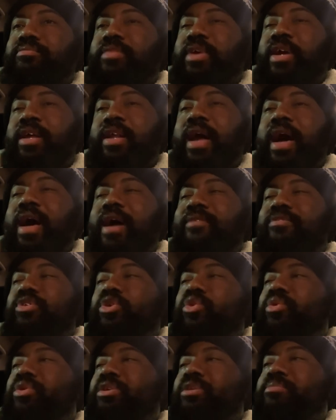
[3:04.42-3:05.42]
And I have
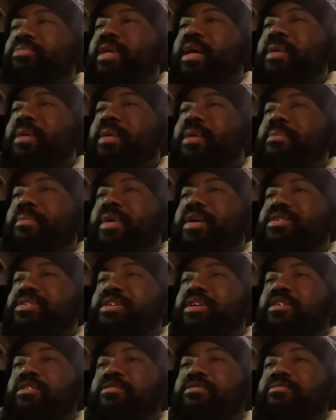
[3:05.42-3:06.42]
no one to blame but
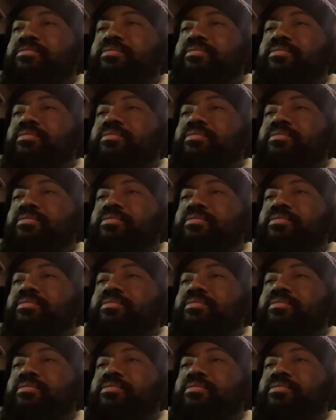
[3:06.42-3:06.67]
myself.